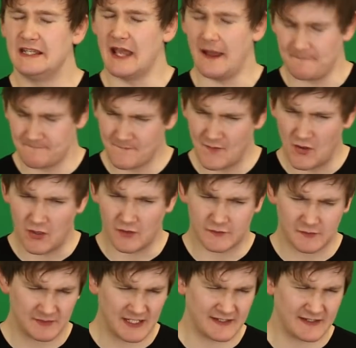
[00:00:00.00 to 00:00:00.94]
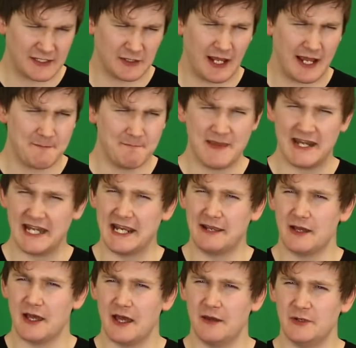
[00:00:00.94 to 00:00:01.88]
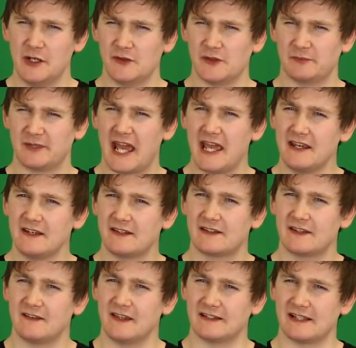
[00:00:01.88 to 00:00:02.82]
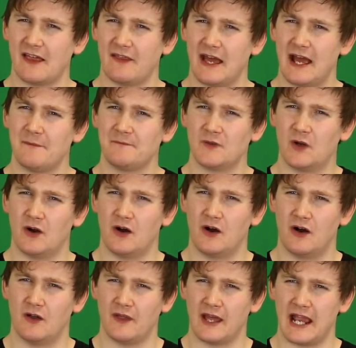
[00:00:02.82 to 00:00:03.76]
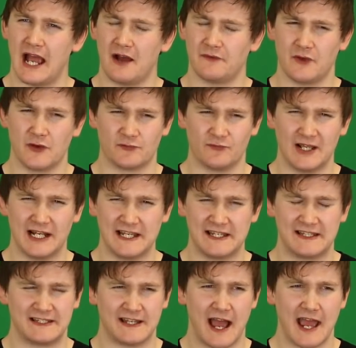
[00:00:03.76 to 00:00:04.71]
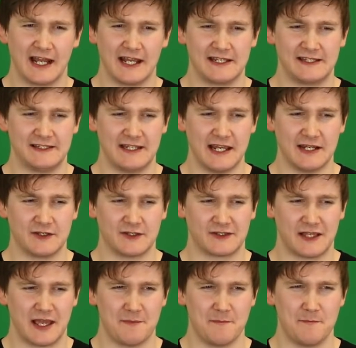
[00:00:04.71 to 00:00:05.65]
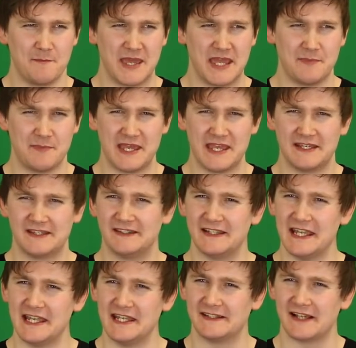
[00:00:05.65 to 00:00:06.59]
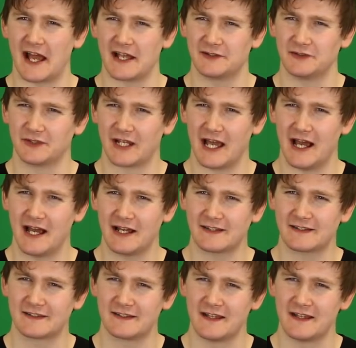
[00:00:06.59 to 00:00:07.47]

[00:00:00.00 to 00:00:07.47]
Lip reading: Yeah, or sometimes they do like minute news updates, things like that. Or they have those really stylistic, just like BBC title cards.